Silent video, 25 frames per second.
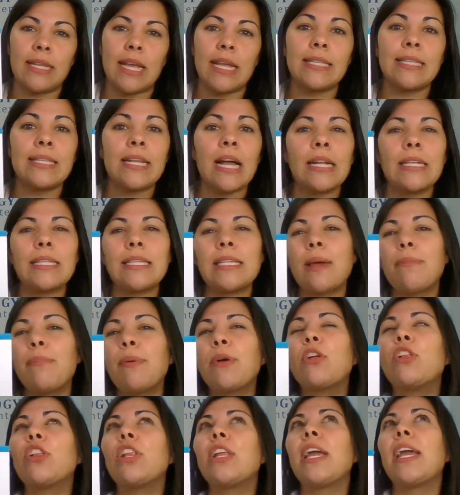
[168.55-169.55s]
It's not
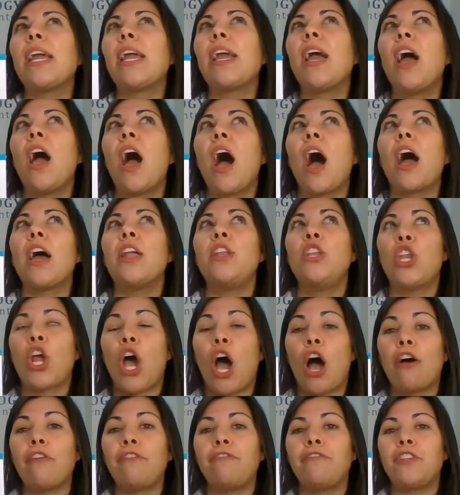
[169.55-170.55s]
typically
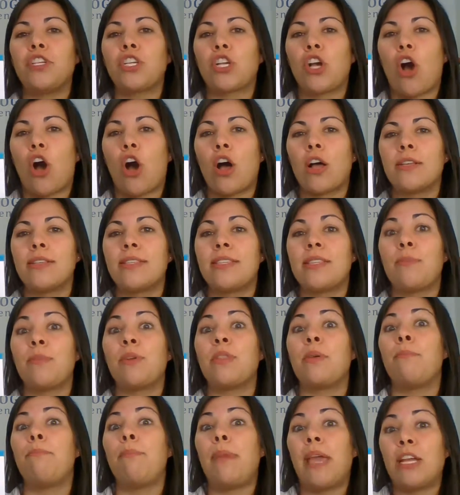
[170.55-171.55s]
enough to cause some
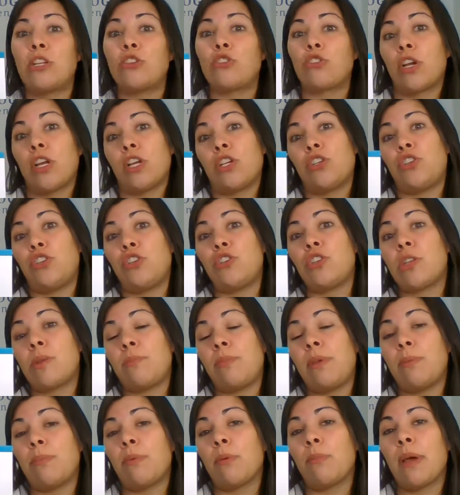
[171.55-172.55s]
of the major issues that
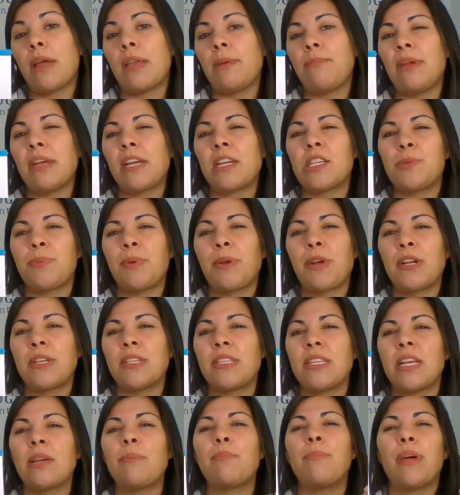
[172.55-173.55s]
people might be
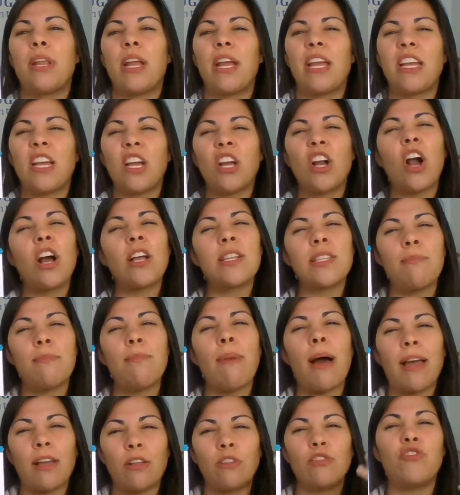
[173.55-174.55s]
experiencing, but it could cause a
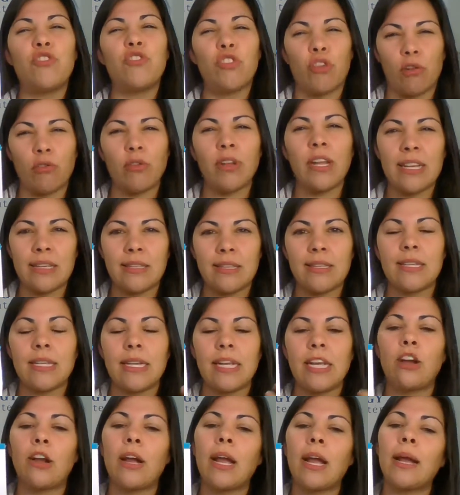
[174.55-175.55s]
mild dullness in
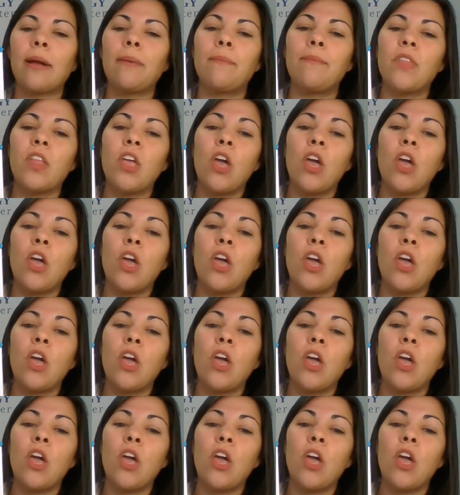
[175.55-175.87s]
hearing,